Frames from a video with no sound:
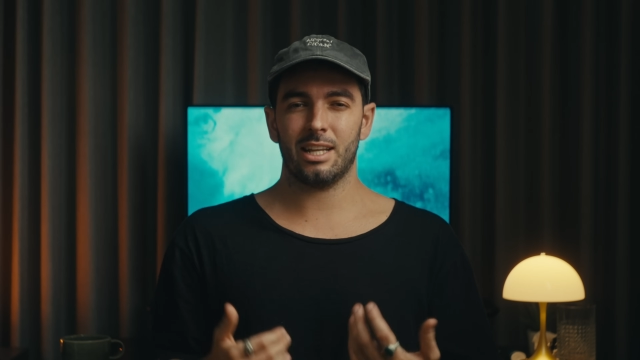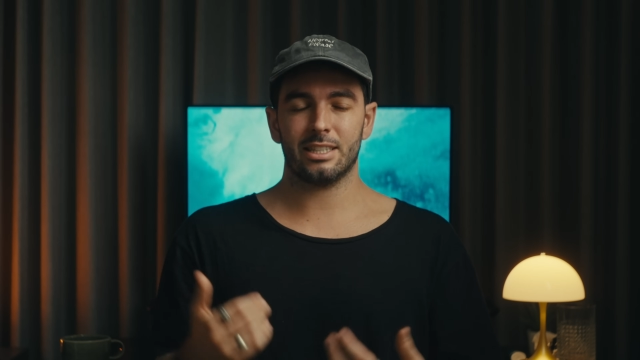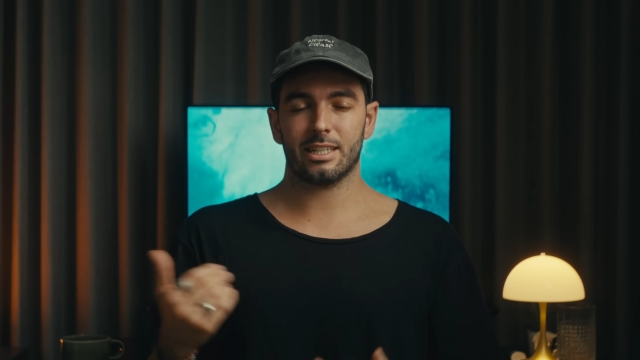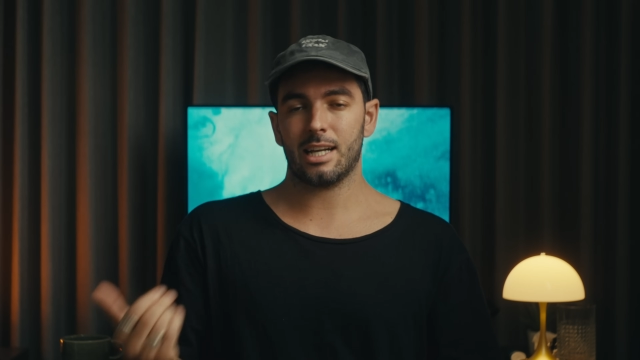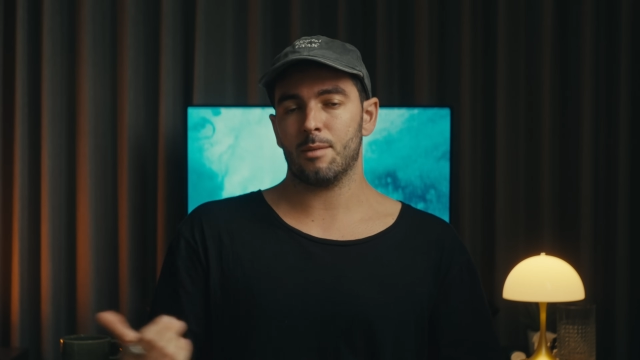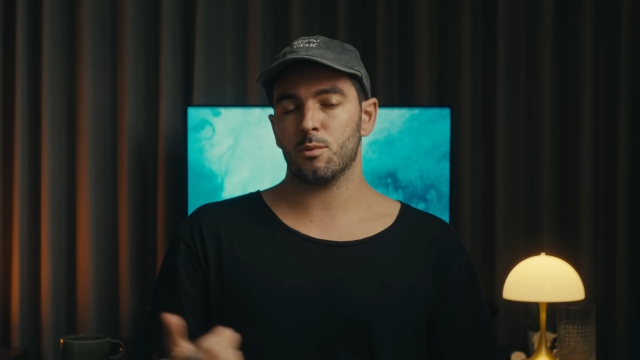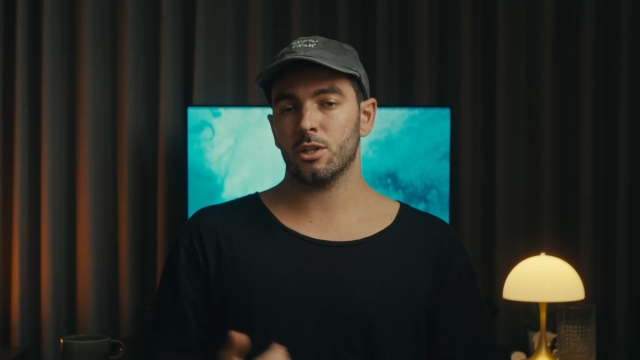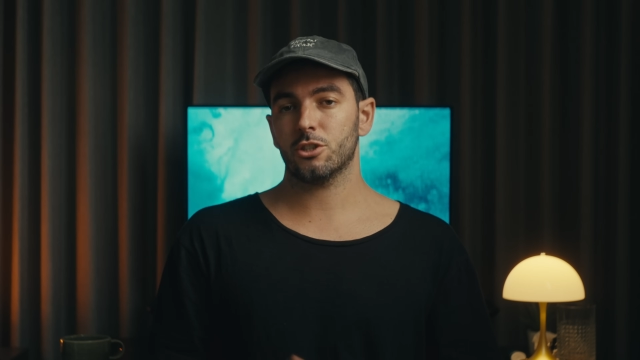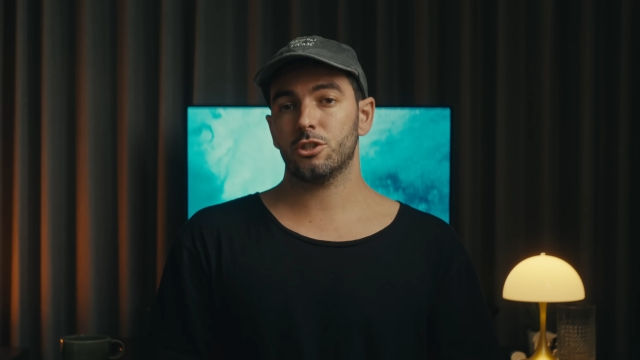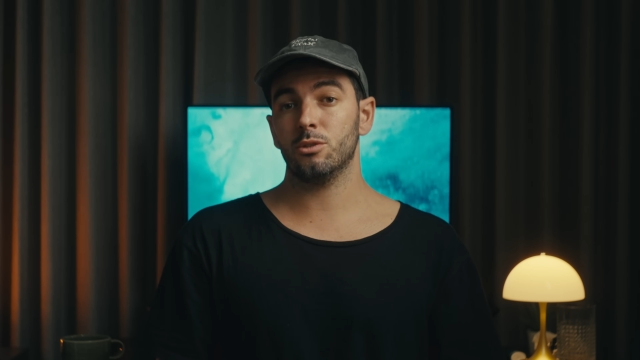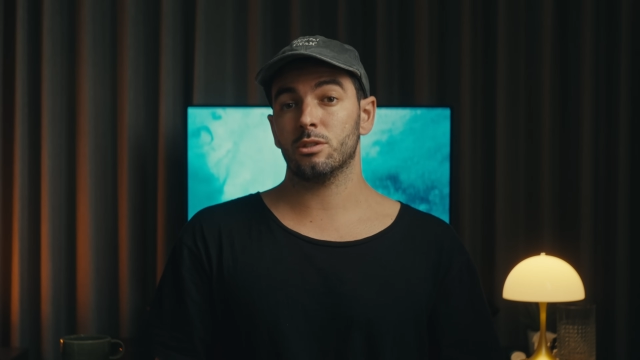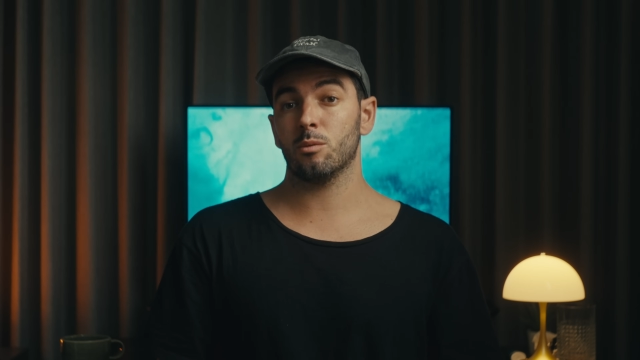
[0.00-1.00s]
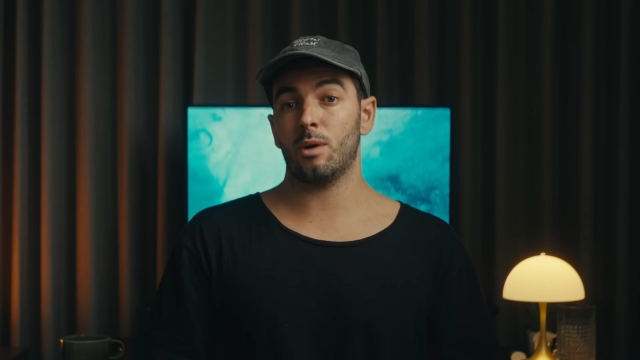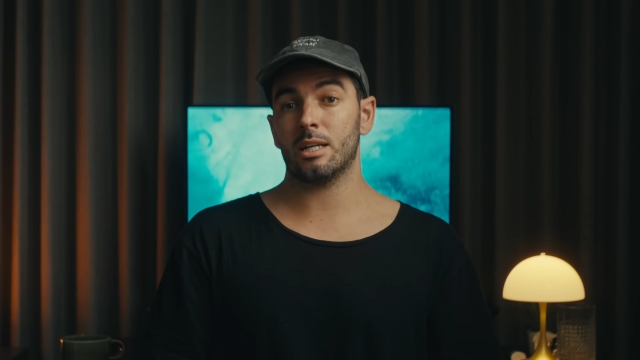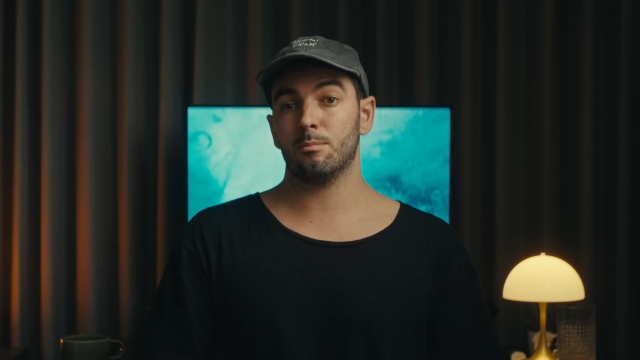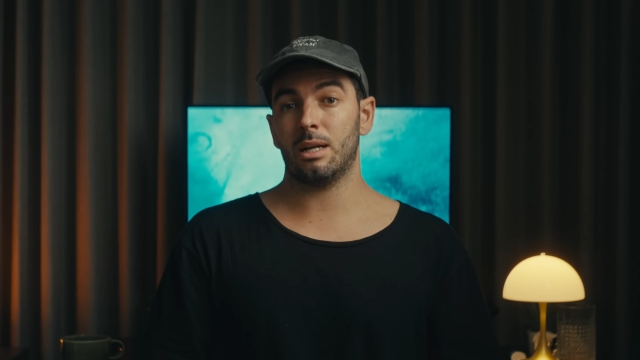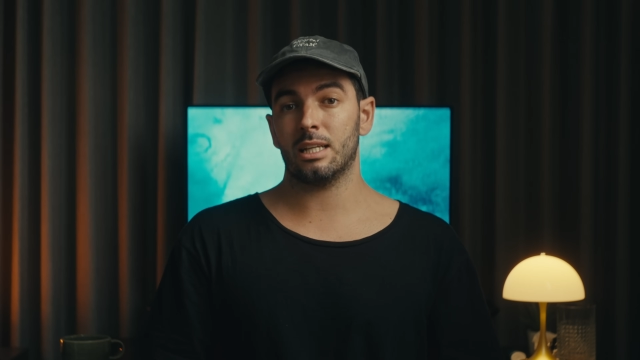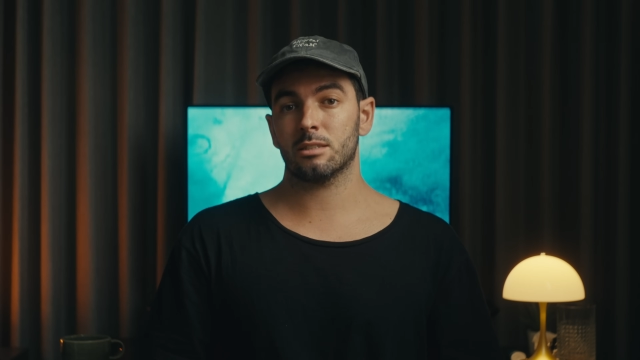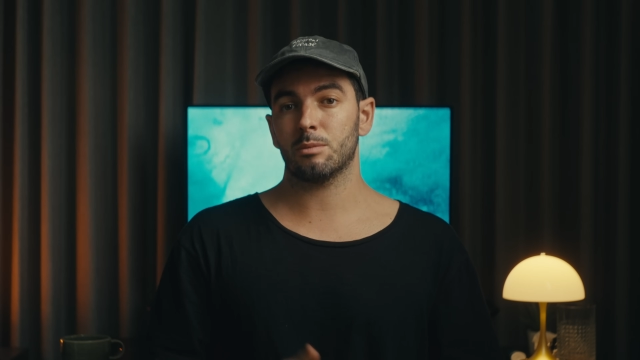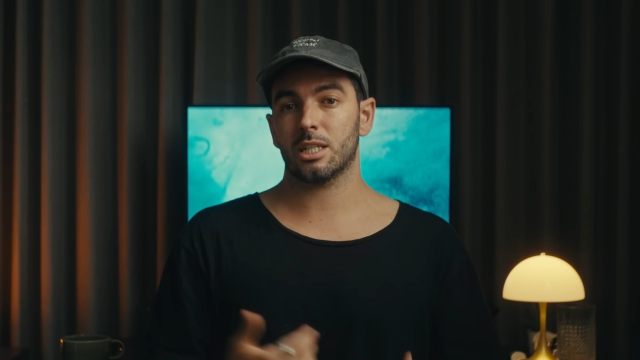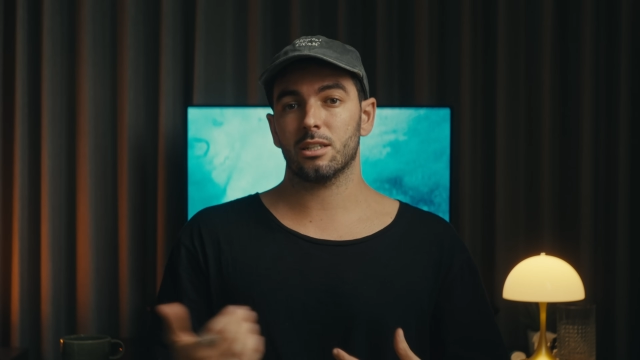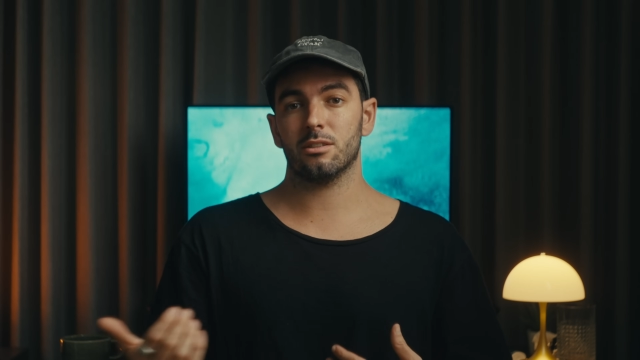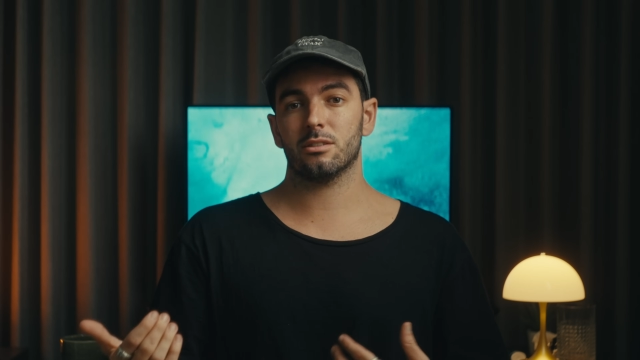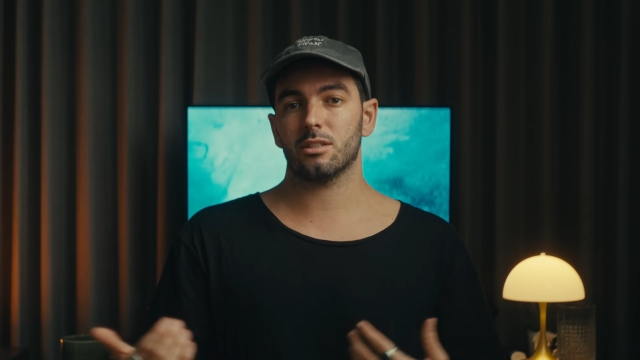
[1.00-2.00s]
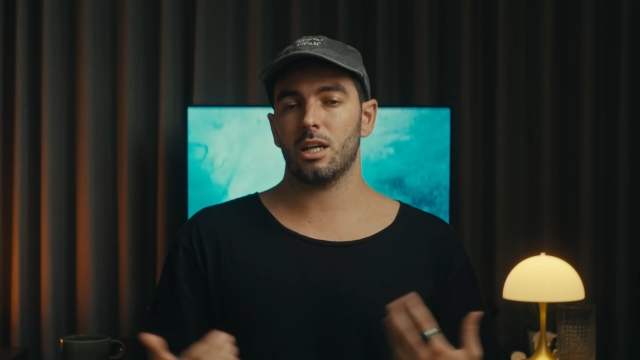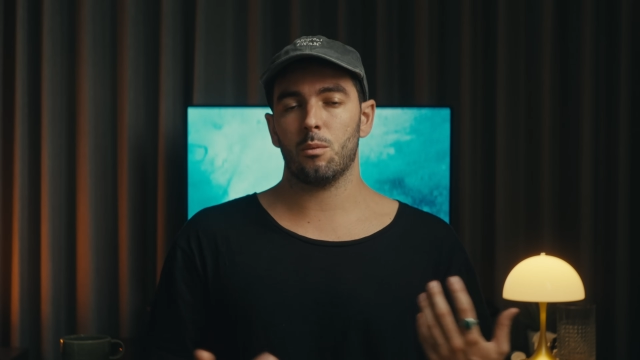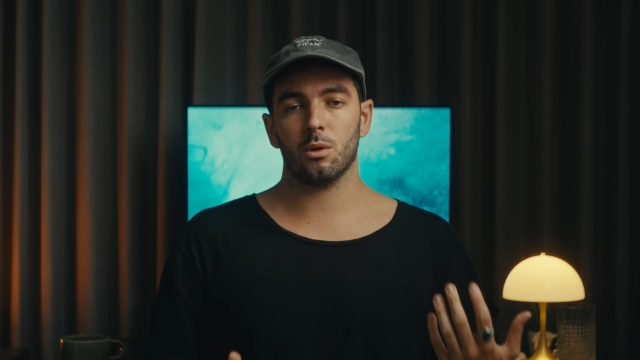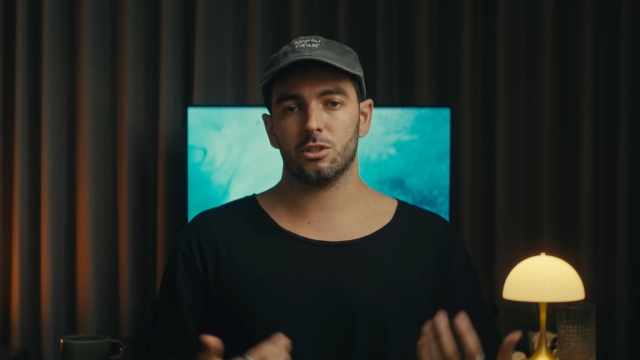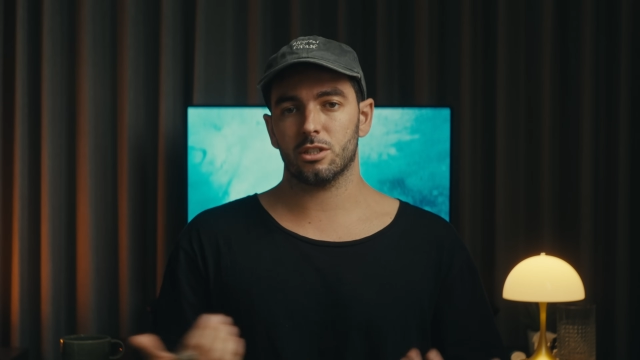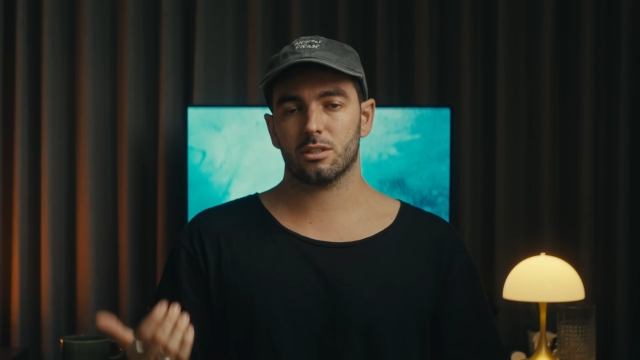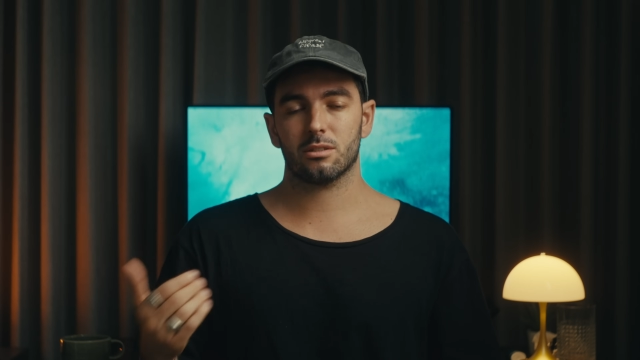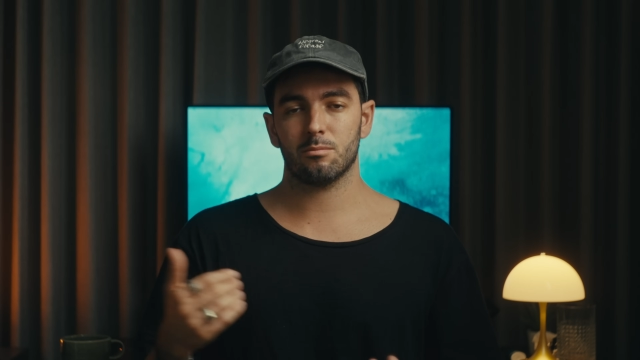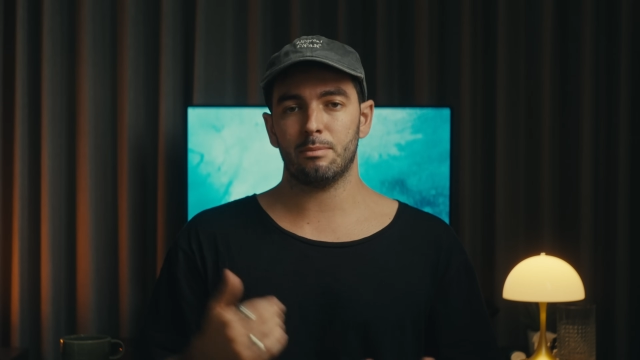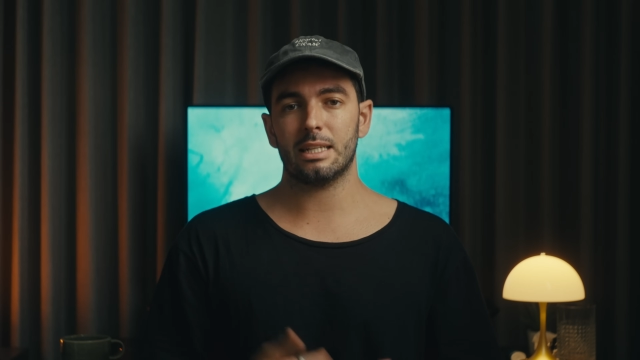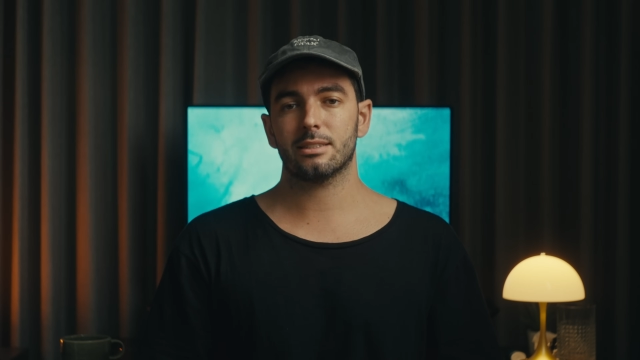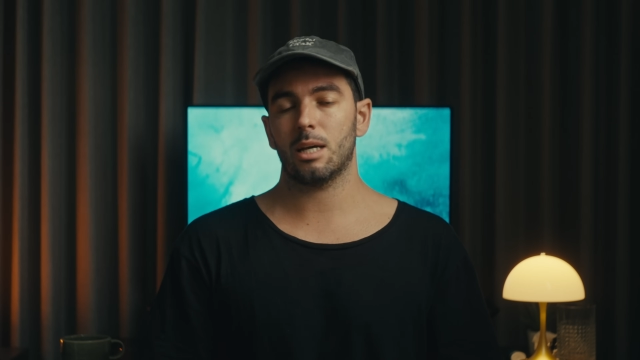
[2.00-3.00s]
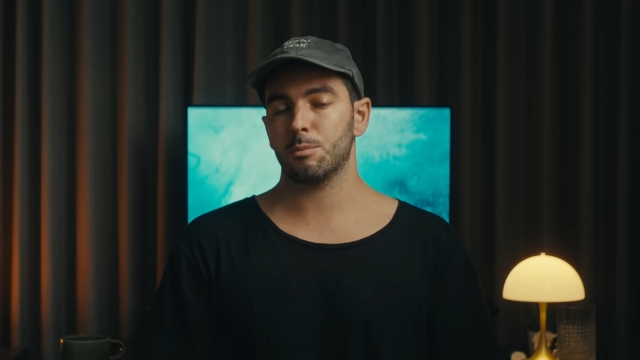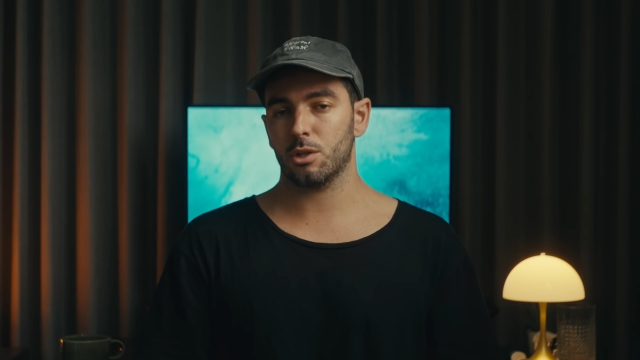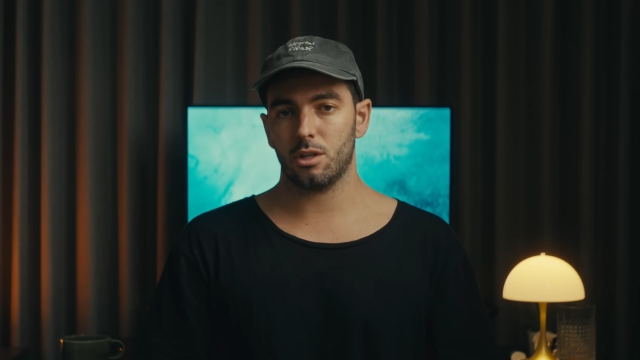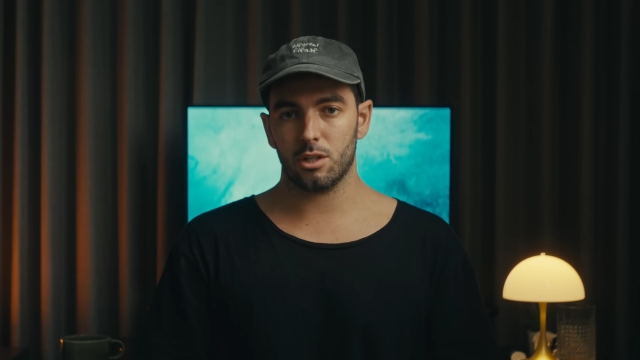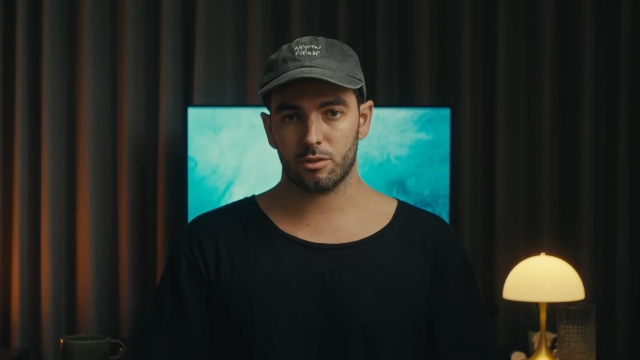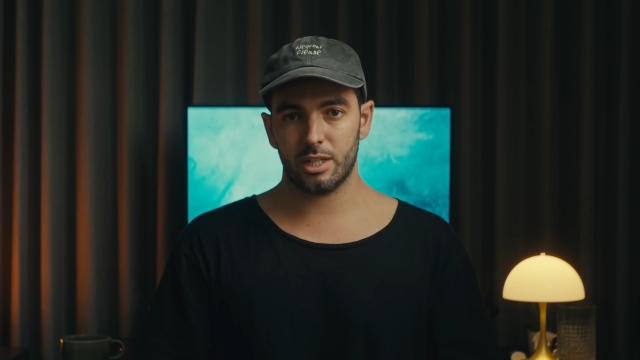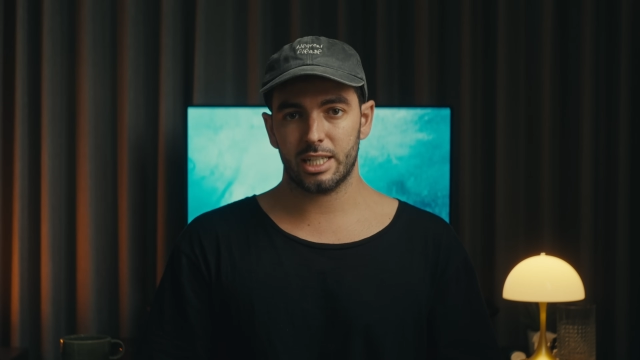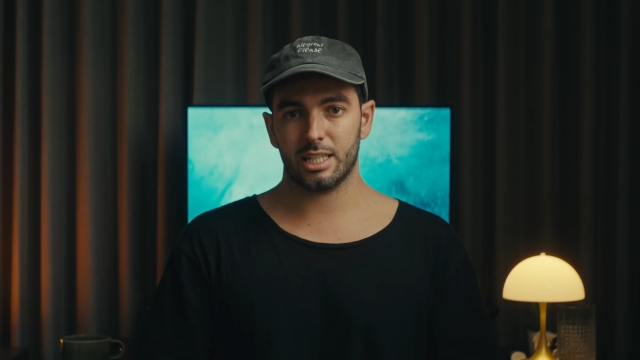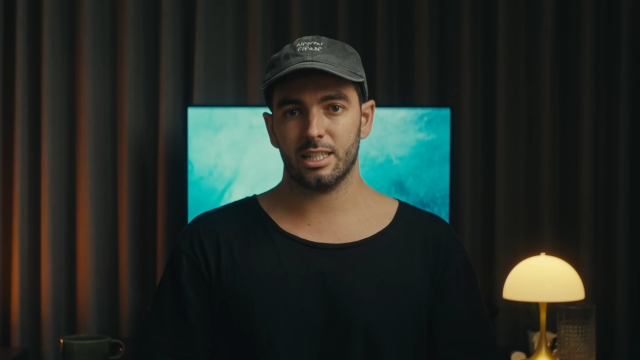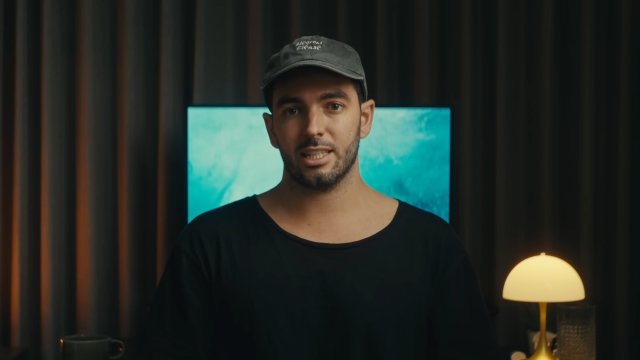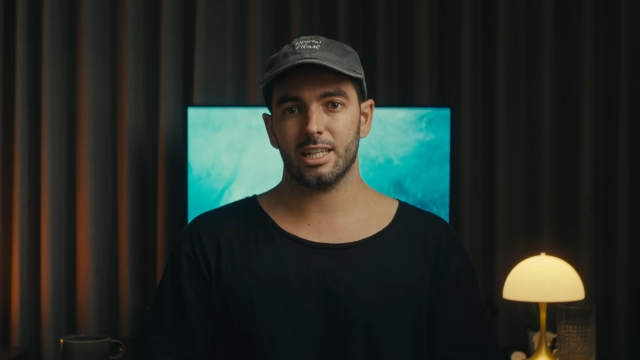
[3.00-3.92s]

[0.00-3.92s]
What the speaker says: let the camera choose the white balance because it will just mess up your color grading in the